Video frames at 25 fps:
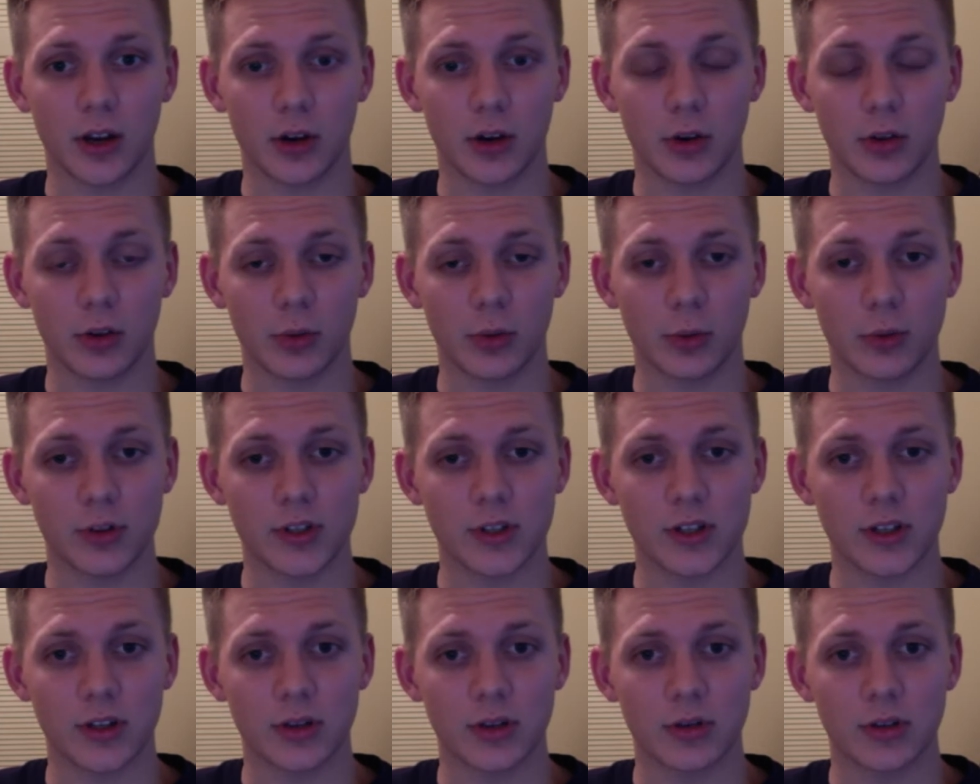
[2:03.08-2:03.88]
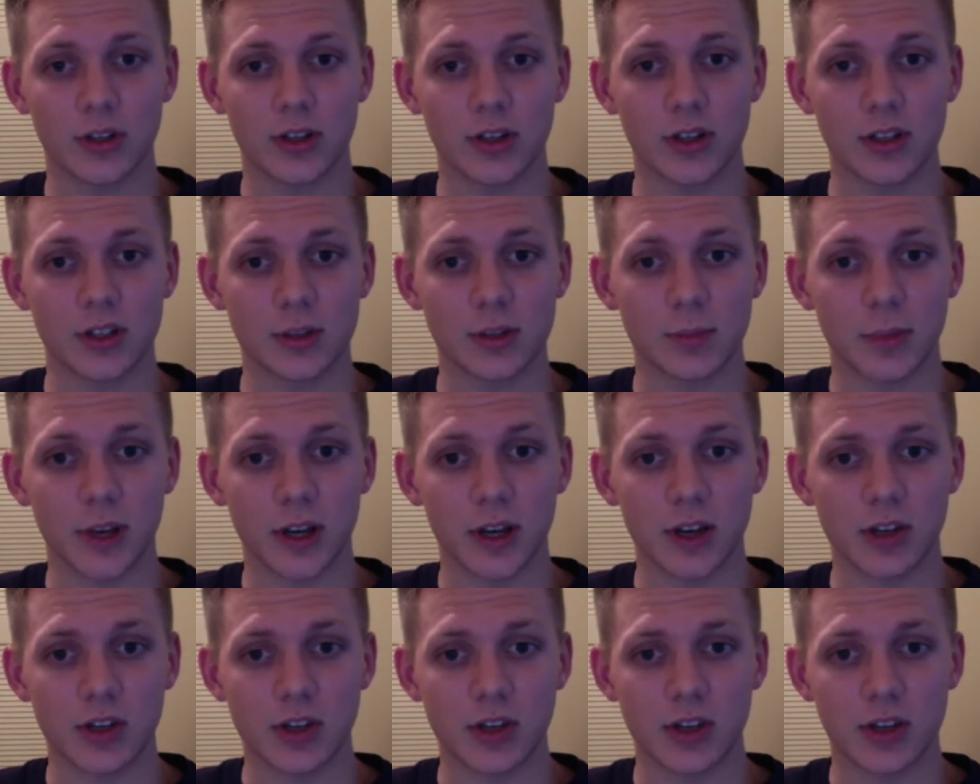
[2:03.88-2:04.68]
are the ones that do the
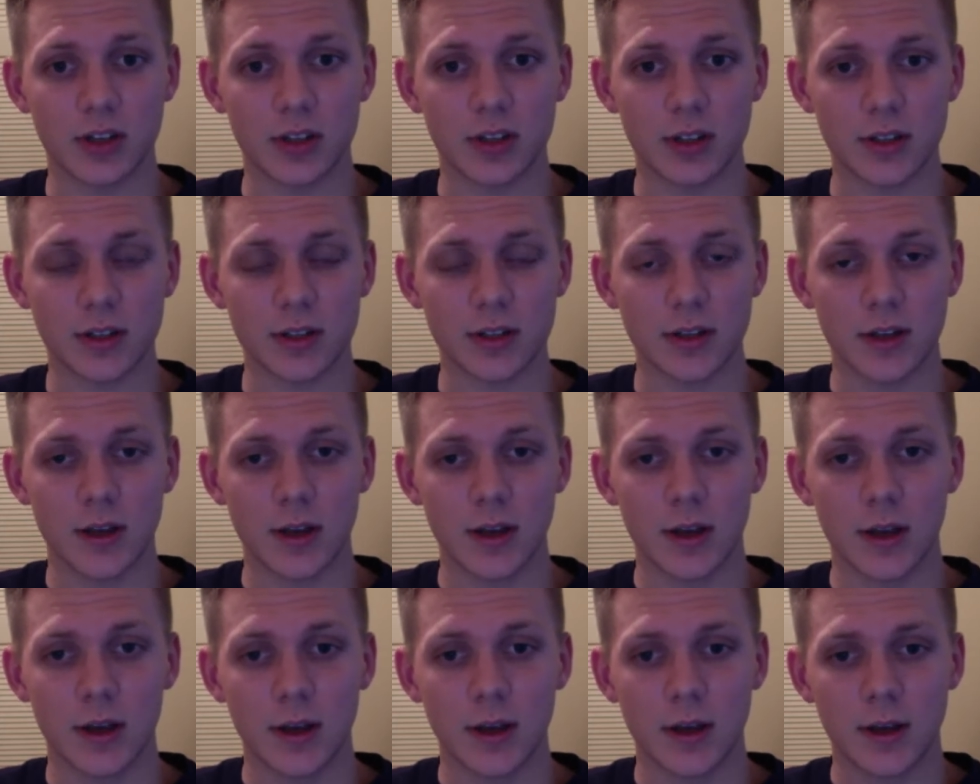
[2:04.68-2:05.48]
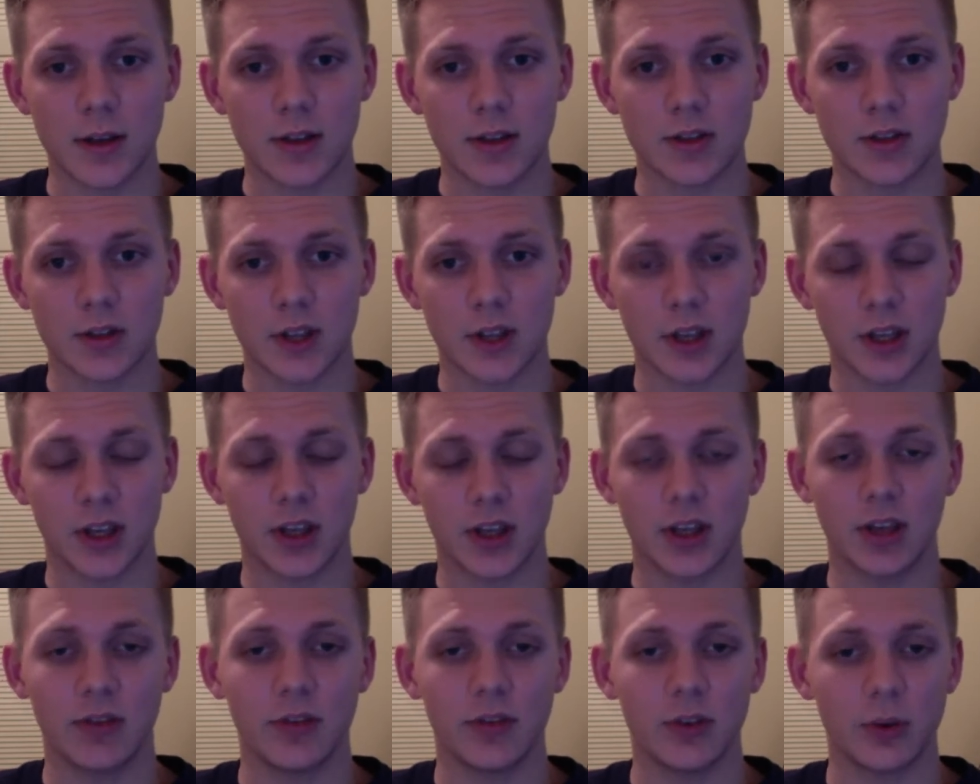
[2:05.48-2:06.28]
inspections. So they can
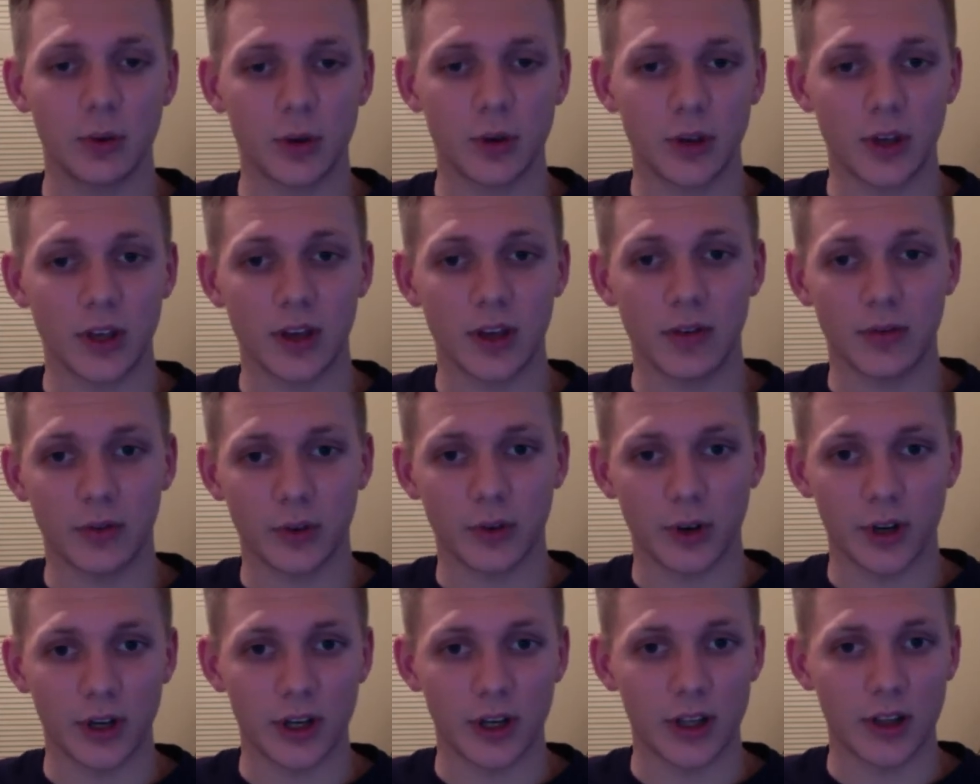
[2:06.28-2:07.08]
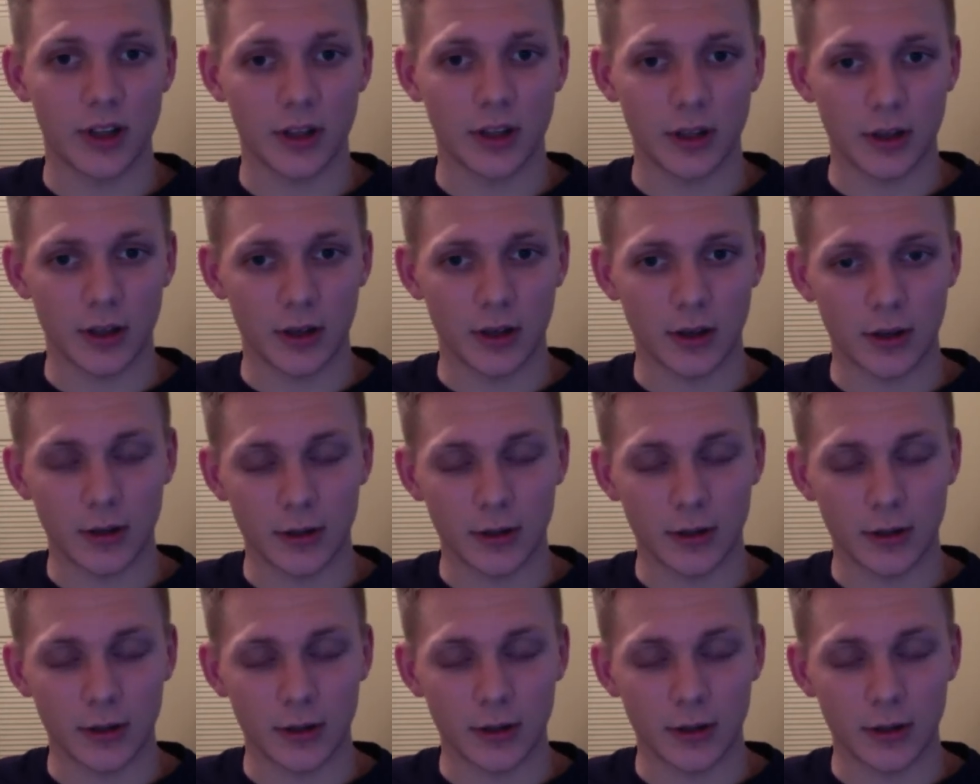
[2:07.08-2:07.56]
give you a hit for anything.